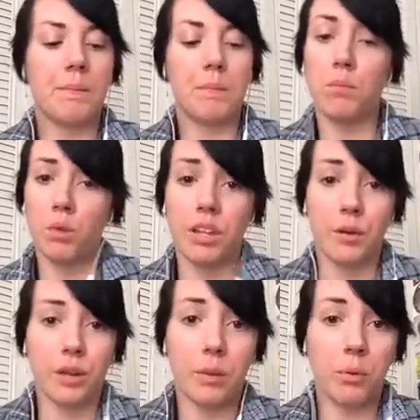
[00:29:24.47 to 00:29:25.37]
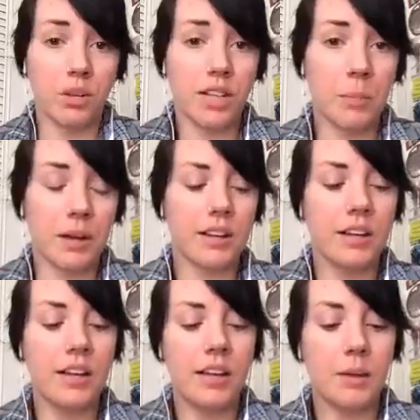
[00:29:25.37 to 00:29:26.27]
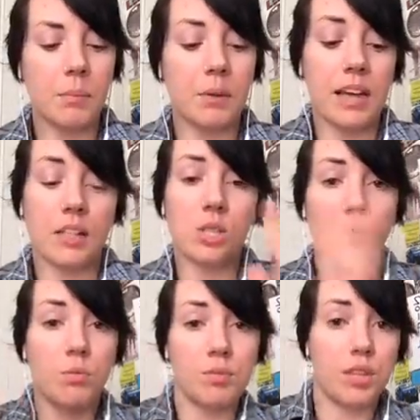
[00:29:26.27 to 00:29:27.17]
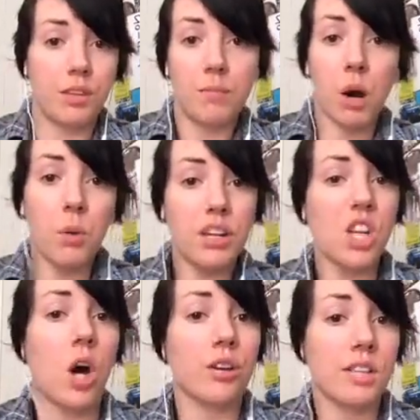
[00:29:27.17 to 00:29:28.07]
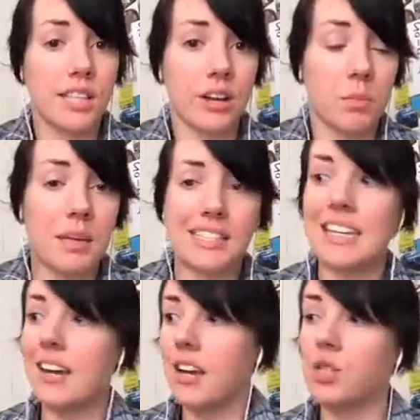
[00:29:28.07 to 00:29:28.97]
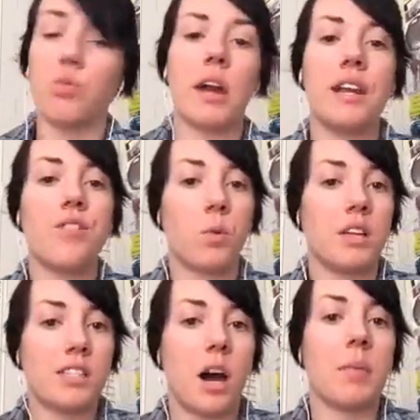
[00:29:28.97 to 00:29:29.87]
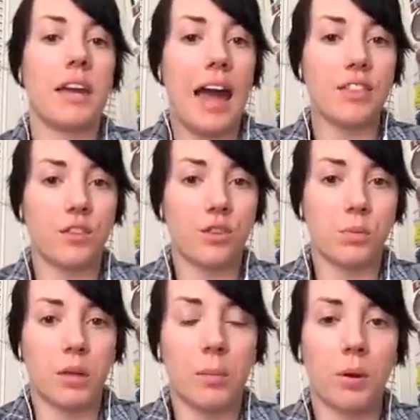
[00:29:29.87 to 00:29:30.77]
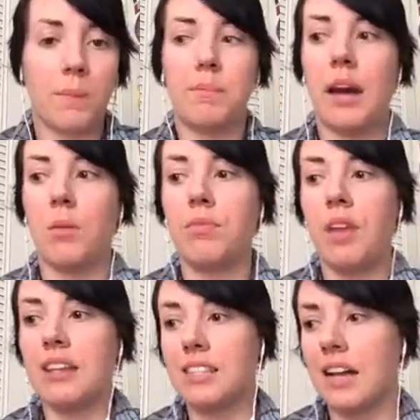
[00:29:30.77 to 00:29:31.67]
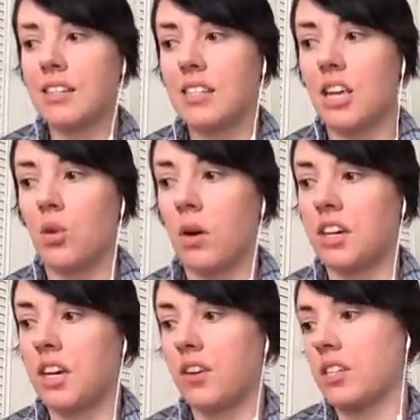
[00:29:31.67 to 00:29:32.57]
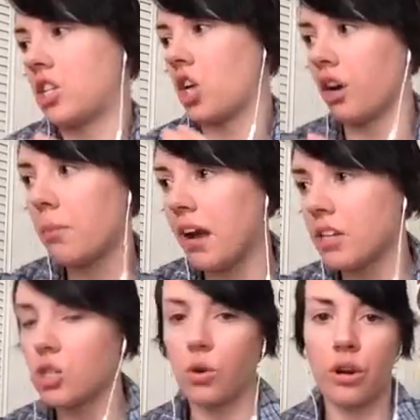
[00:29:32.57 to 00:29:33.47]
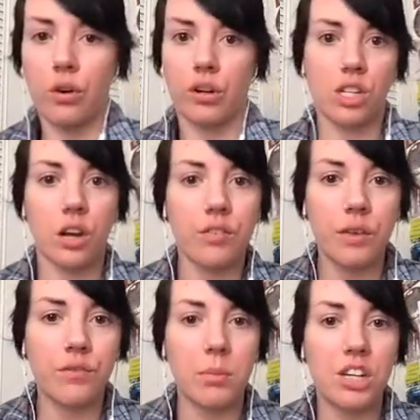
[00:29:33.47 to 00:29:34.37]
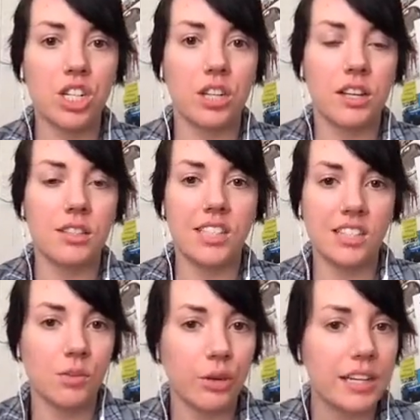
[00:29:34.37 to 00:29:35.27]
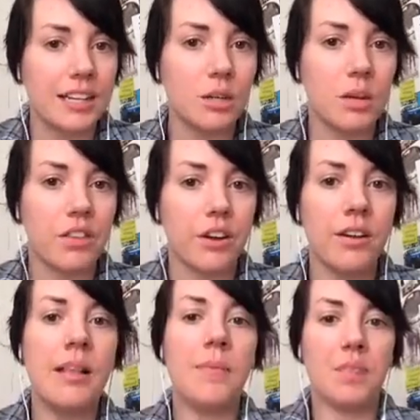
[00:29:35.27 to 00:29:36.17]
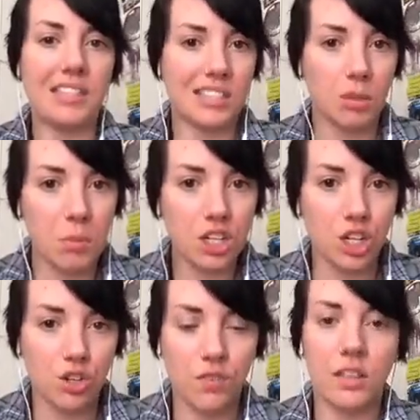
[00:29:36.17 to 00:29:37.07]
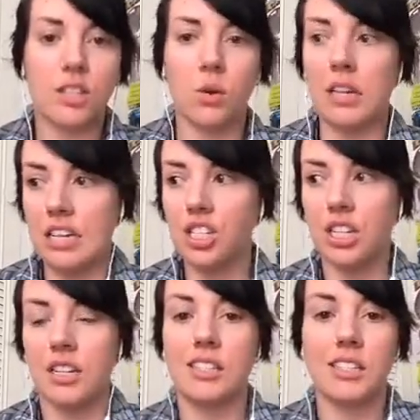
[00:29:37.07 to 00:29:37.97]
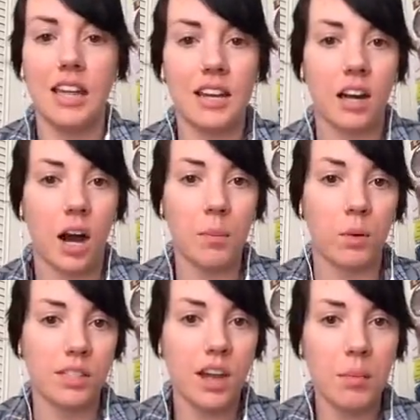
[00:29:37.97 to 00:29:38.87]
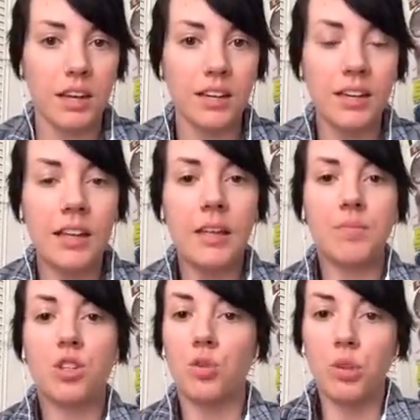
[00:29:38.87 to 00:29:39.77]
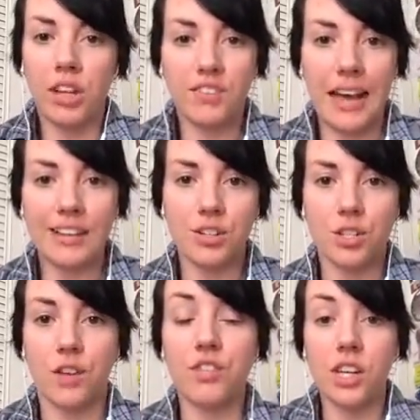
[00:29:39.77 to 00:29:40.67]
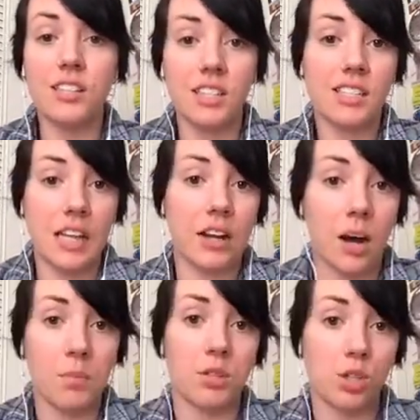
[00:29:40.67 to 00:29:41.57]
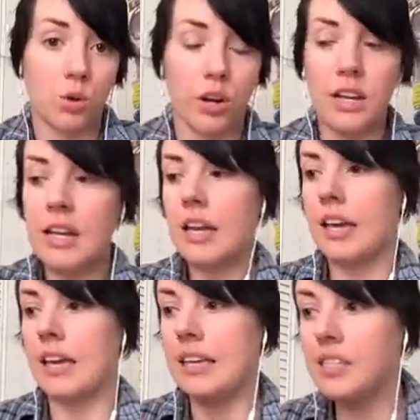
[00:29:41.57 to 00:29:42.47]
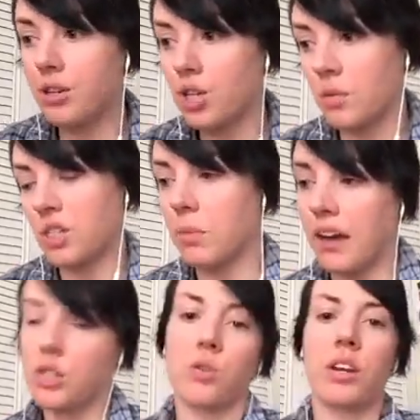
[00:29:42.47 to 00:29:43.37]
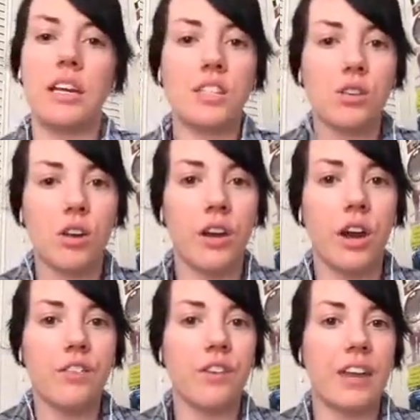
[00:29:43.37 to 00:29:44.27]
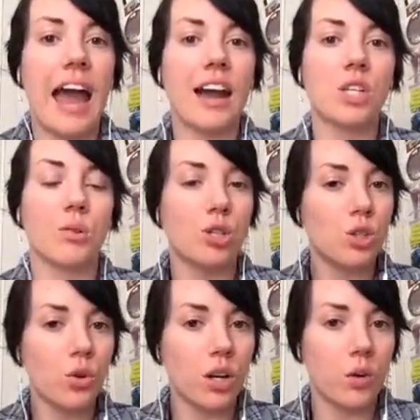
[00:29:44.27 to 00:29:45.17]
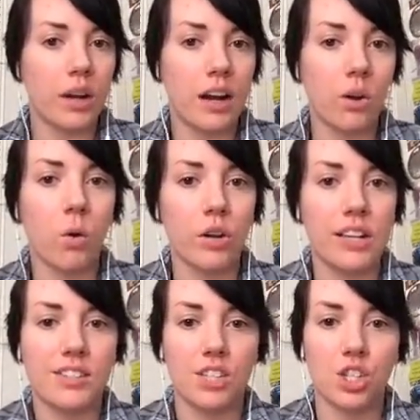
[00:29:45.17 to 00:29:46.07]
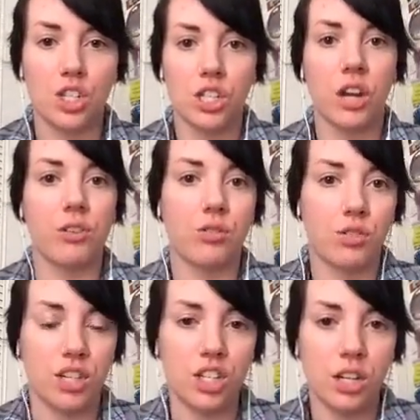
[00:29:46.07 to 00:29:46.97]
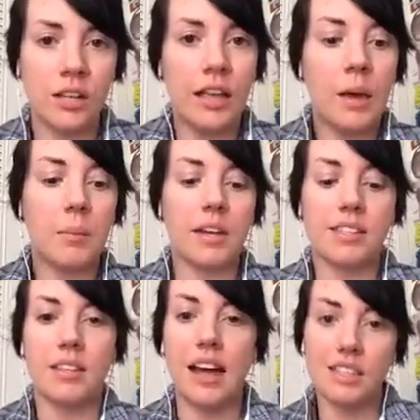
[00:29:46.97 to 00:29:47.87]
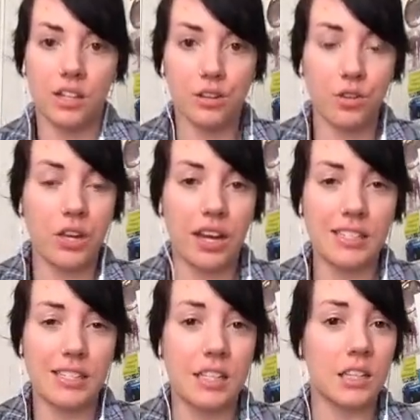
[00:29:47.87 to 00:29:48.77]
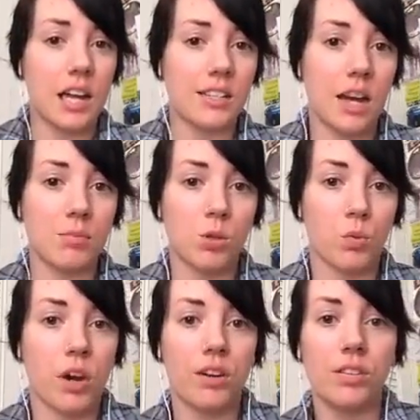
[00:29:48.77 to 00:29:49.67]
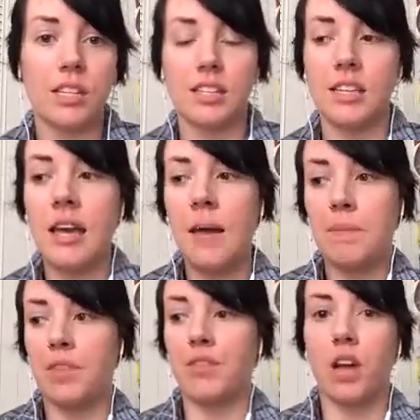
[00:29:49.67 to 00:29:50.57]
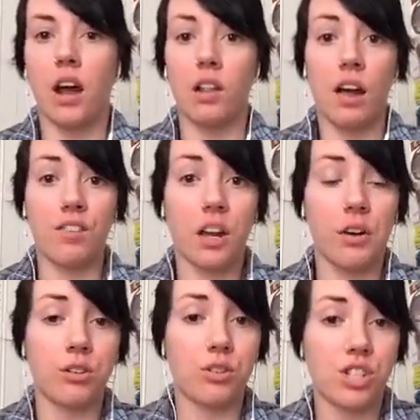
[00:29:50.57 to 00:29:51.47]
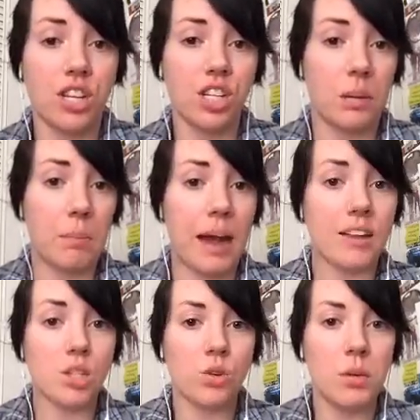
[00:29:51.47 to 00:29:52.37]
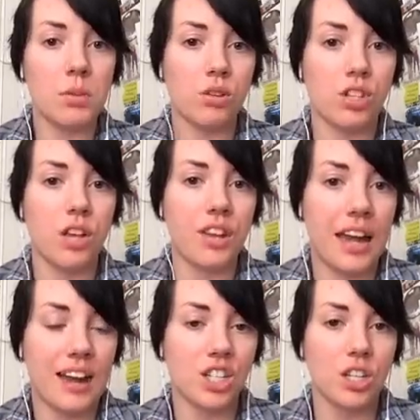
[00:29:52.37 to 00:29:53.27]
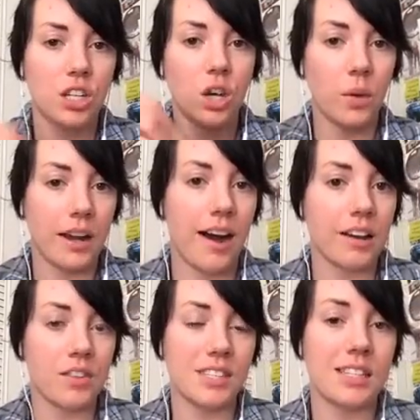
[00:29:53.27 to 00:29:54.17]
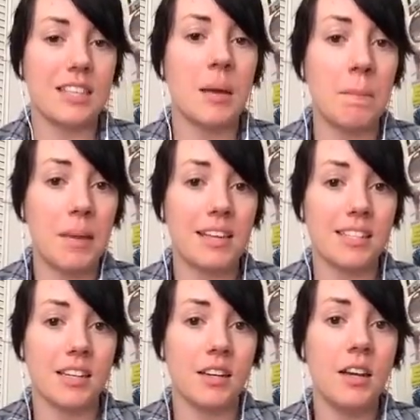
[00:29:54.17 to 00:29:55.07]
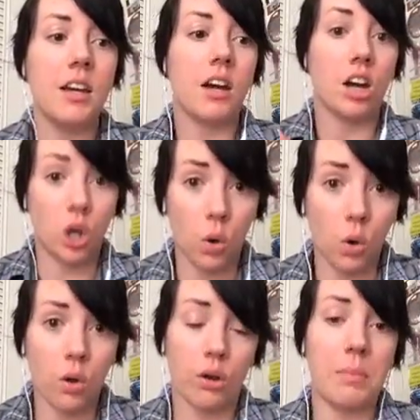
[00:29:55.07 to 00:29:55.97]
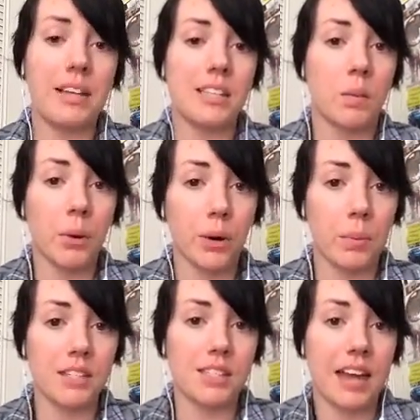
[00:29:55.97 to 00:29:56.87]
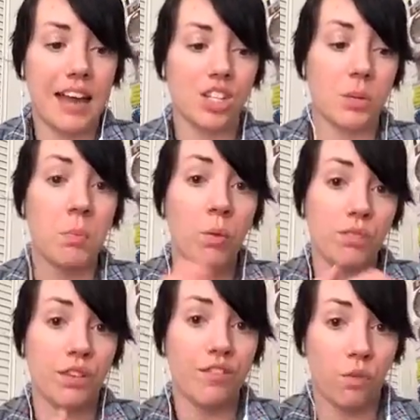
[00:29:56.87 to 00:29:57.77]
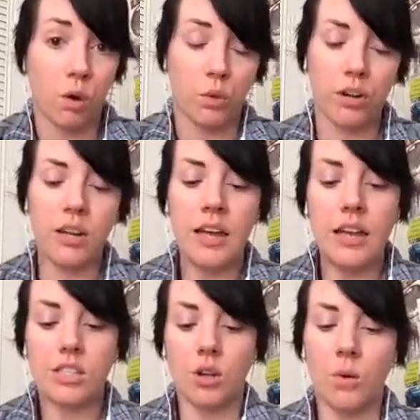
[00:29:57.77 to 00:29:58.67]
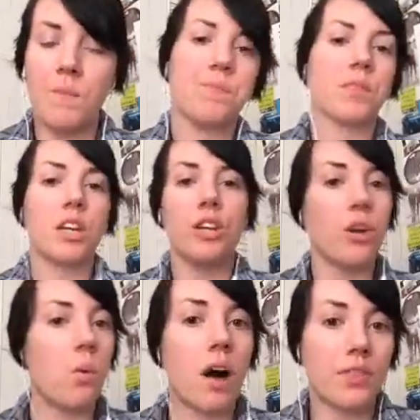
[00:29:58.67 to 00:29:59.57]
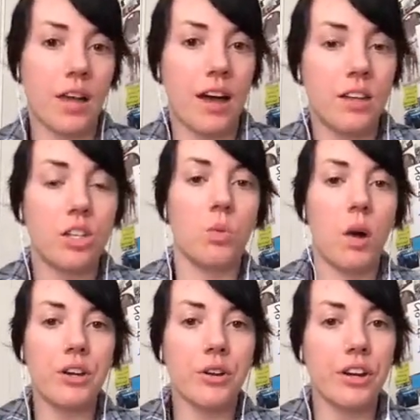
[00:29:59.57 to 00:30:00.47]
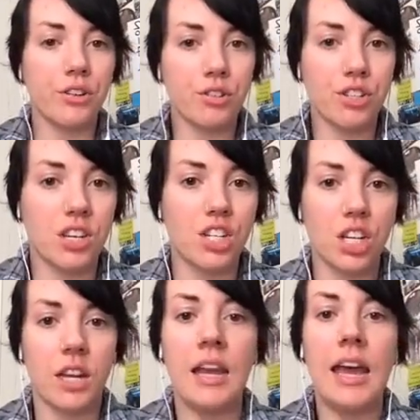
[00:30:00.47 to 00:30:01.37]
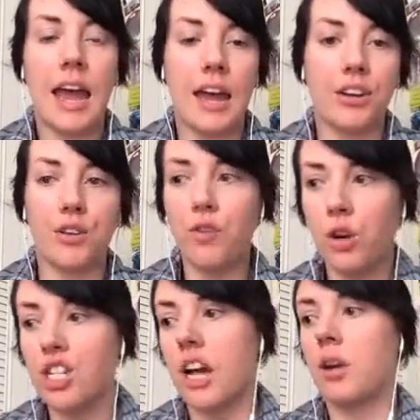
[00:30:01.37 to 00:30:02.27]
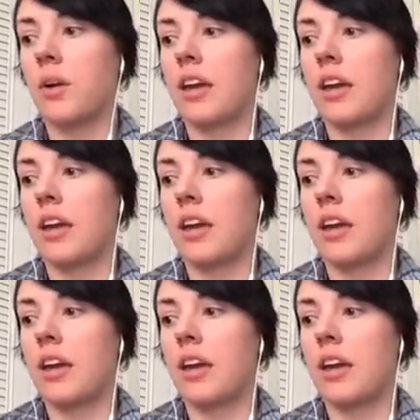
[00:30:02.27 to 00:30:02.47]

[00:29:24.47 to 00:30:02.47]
Really, really important topic. But yeah, so part 1 is all your setup. It's getting us ready for what's coming at the first plot point. Now, that's not to say you want to give us a ton of backstory or a ton of information that doesn't really need to be there. It's still mission driven. So each scene is setting up what's coming. So you really have to ask yourself, does this set up the story? Is there too much backstory? Is there enough of an actual story going on, or is this just characterization? Because that's another thing I see a lot of times with writers is they've got a lot of characterization and backstory, but there's nothing actually going on in the scene that makes it a goal or makes it a purpose that actually moves it forward. So you don't want that. You want your characterization and your foreshadowing